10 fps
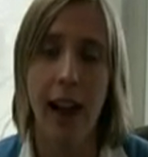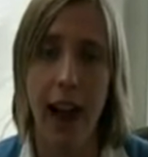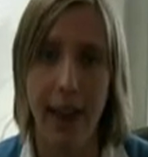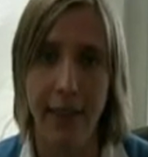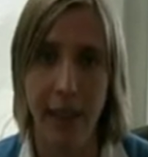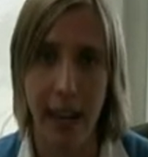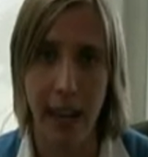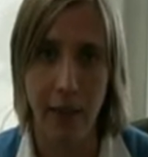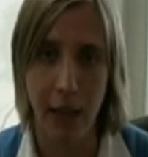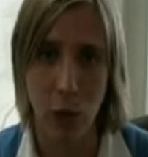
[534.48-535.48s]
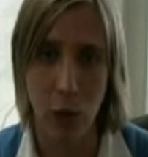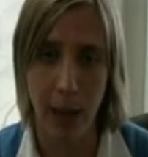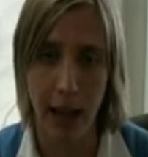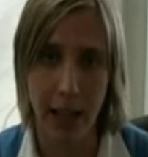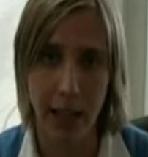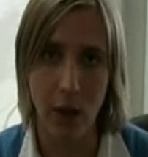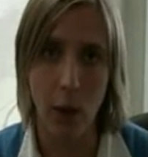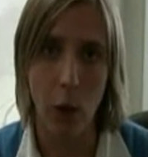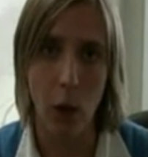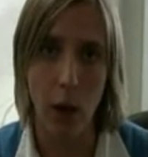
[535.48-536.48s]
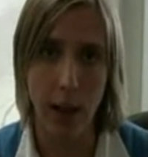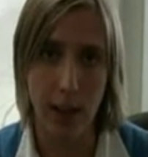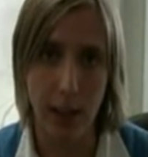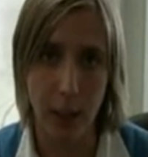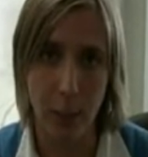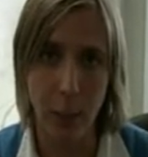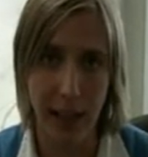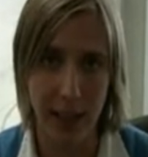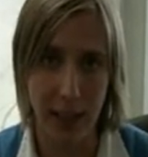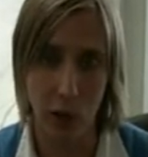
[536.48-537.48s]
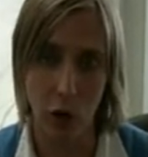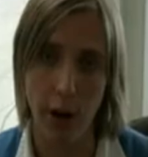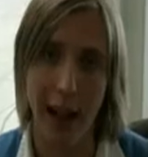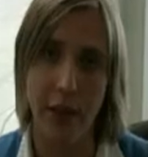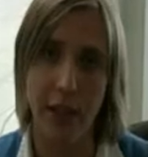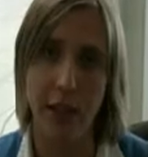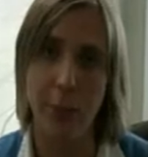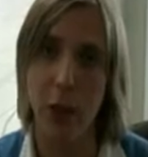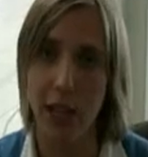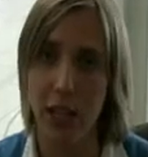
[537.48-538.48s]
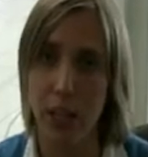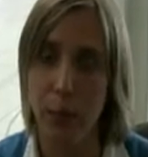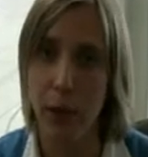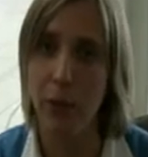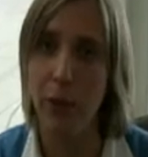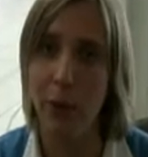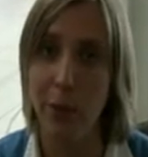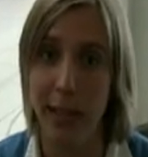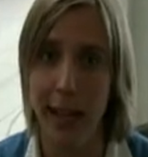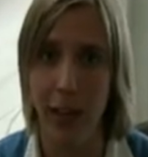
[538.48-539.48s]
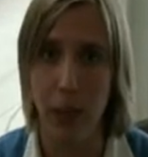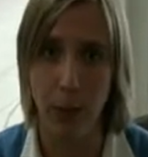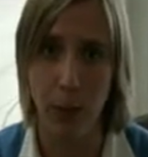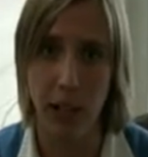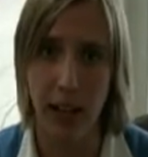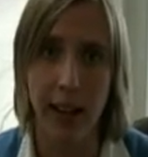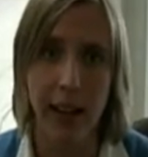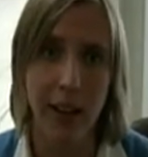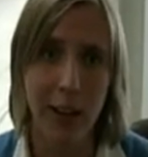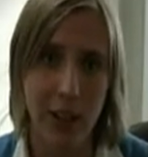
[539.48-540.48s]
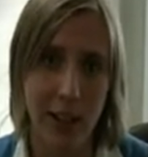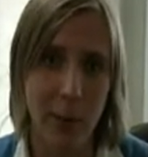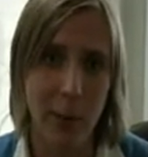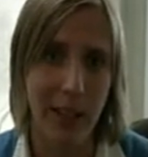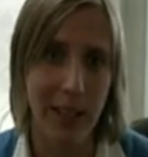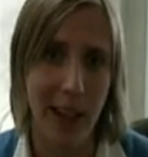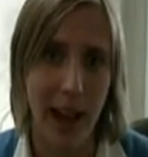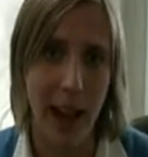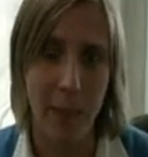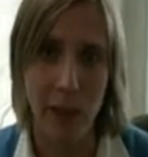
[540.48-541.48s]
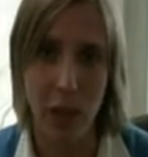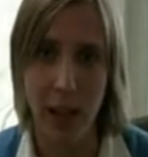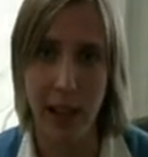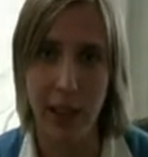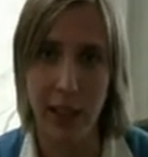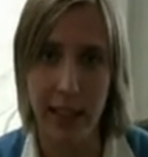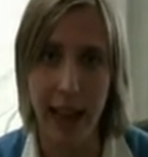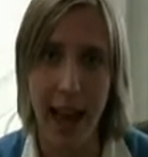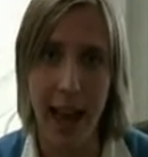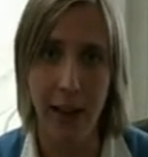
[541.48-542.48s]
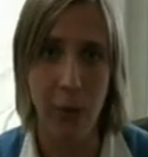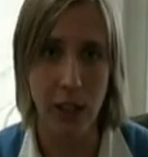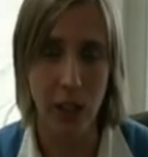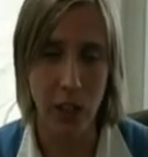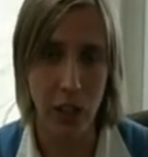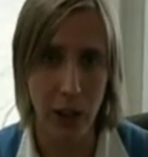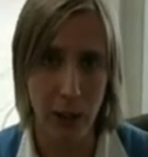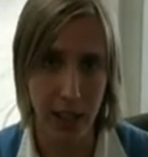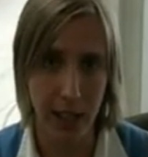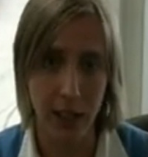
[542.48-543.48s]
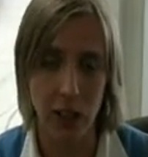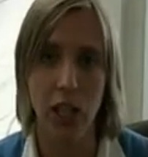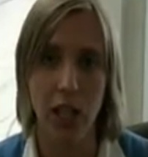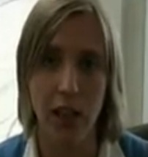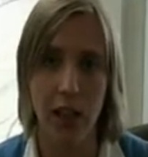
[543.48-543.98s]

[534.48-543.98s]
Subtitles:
and the eventual plan is for some piece that's grown out of this project to be performed in our new building, which will open in 2010 with it has a studio